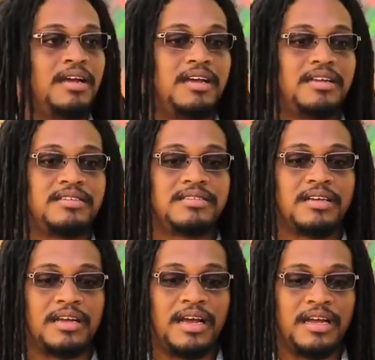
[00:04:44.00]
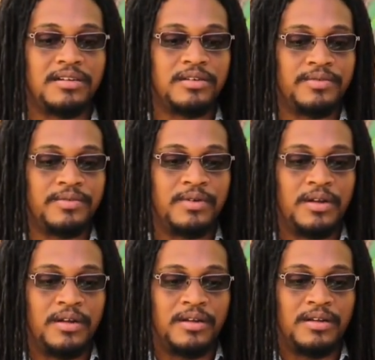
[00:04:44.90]
It's kind of
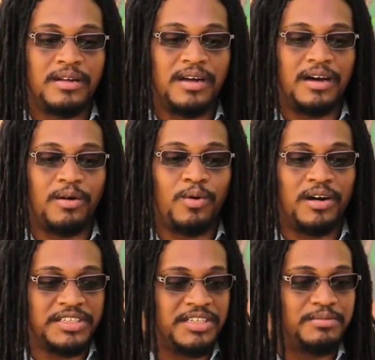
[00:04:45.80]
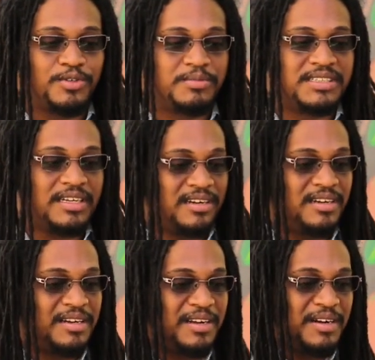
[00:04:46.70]
a watershed moment, uh,
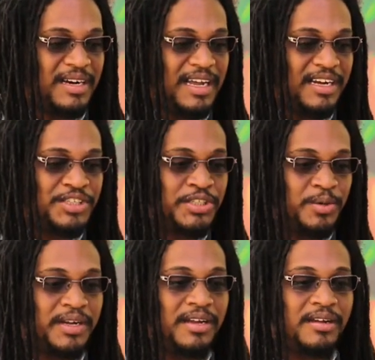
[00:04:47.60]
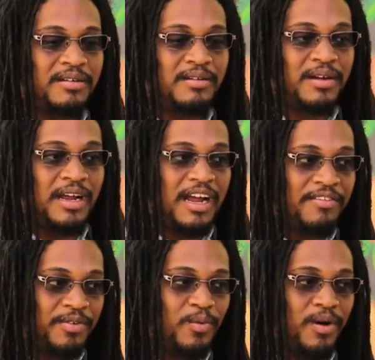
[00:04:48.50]
like showing
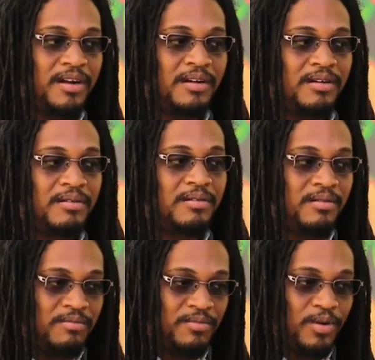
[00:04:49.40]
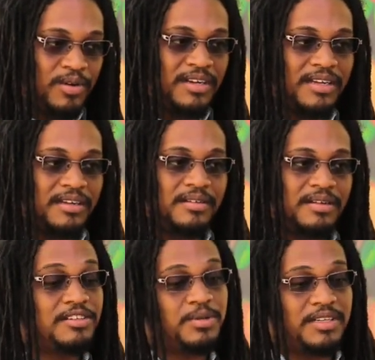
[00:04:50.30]
everyone locally
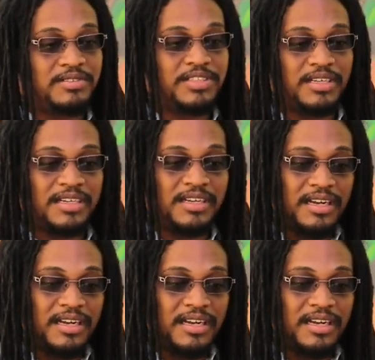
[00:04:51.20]
as well as regionally